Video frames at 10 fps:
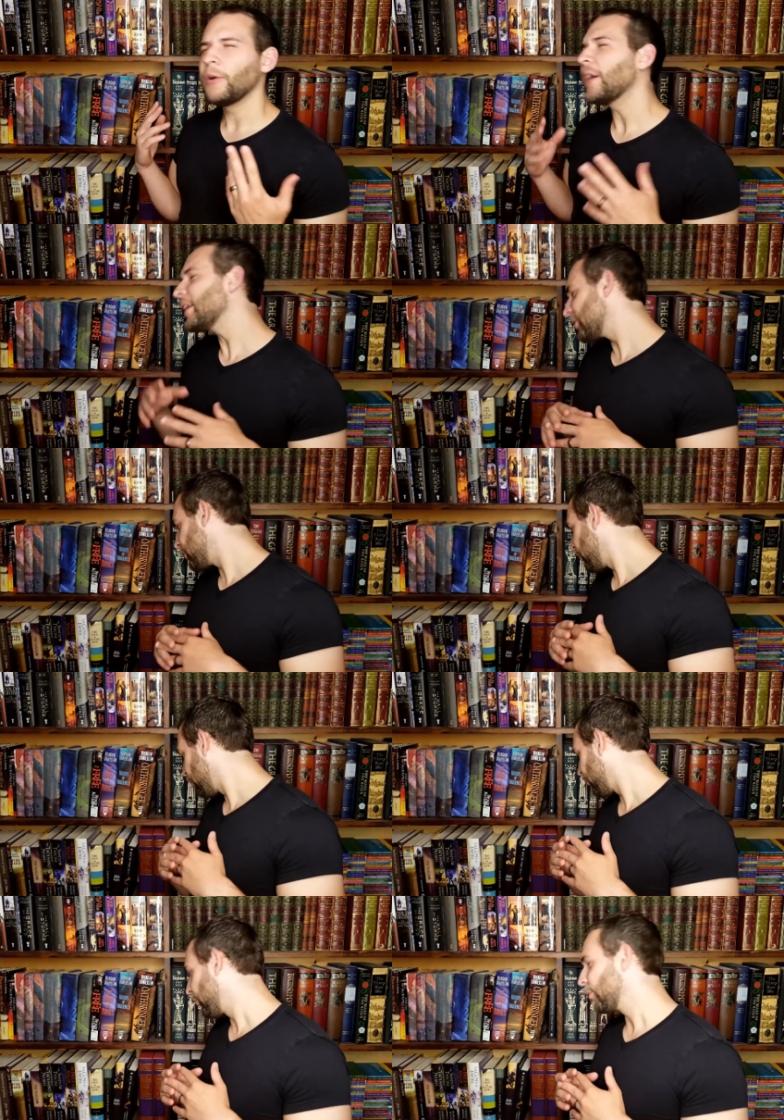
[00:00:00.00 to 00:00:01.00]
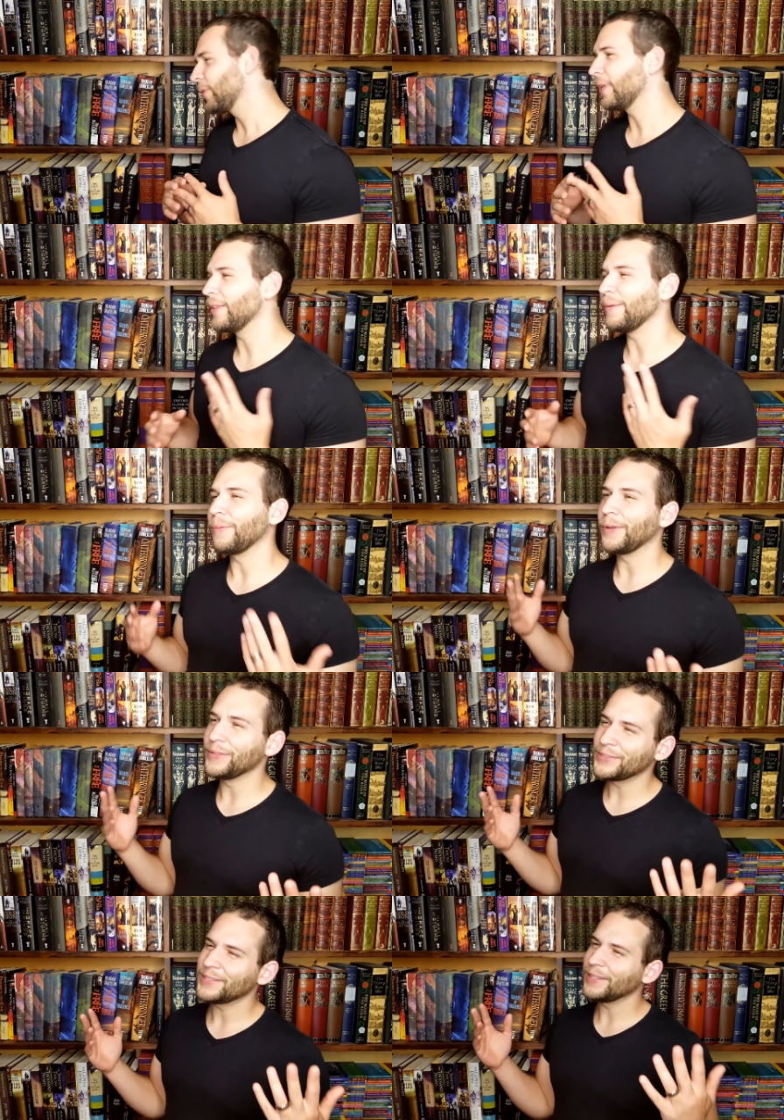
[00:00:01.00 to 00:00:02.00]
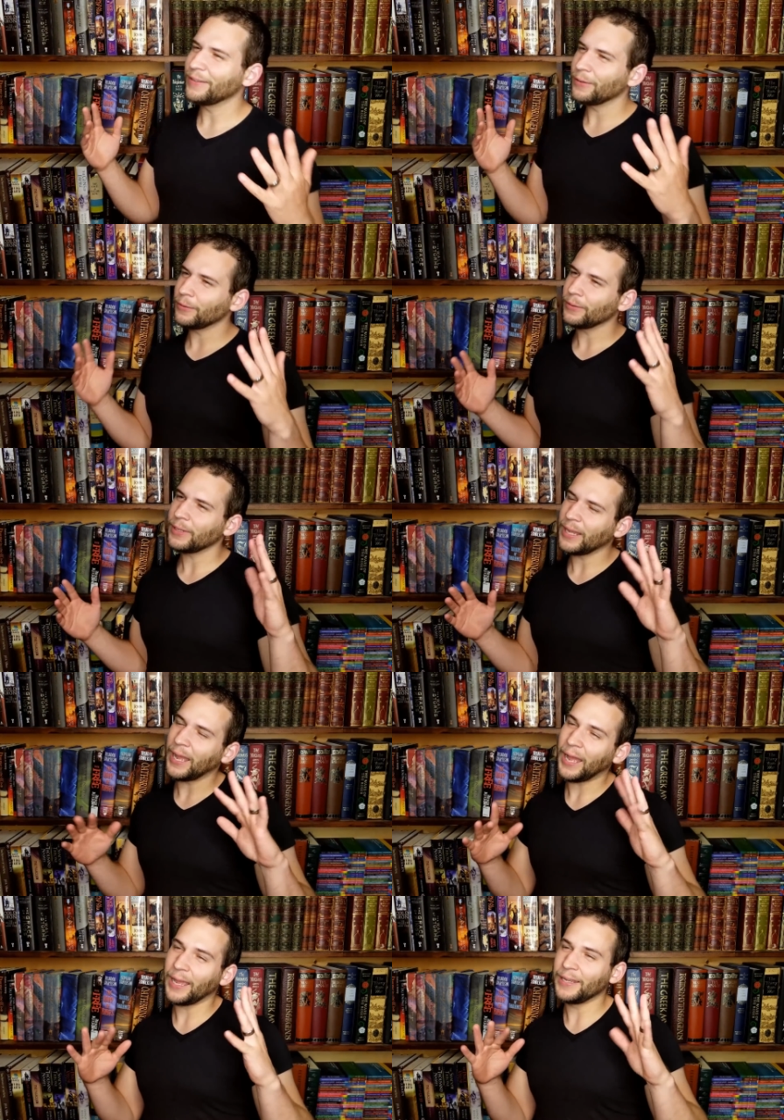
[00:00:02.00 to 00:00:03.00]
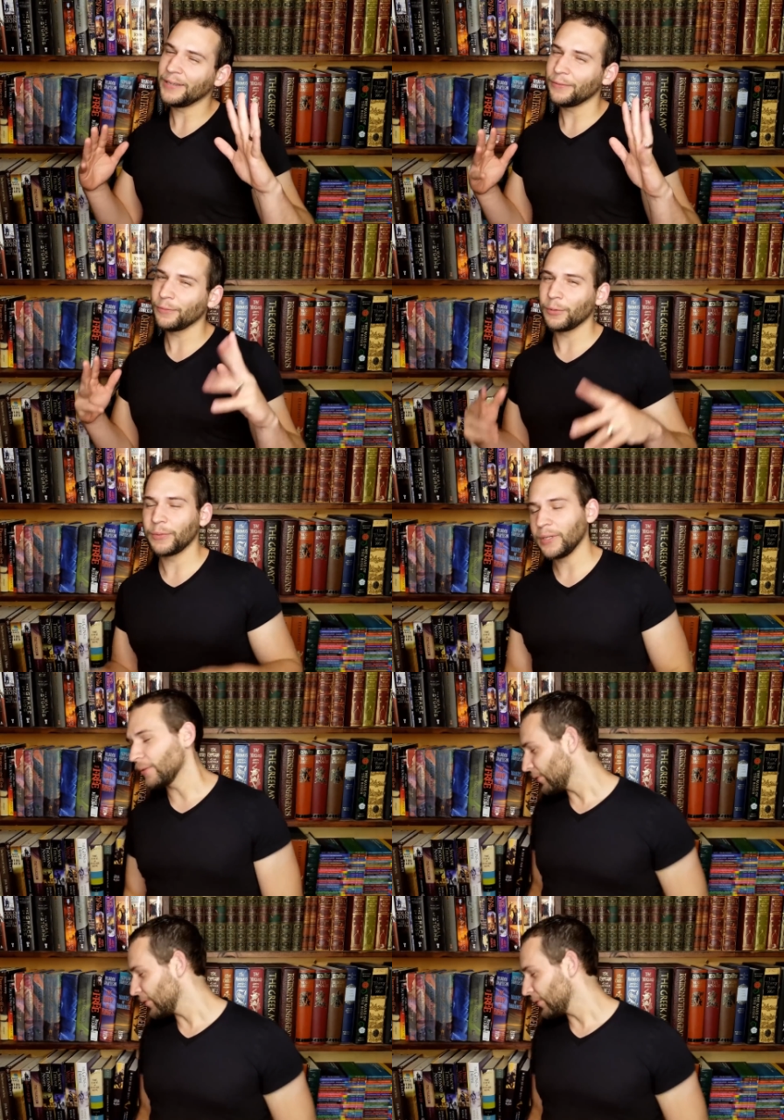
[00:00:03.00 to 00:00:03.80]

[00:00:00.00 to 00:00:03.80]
I guess two are Roman and then one's kind of Roman, and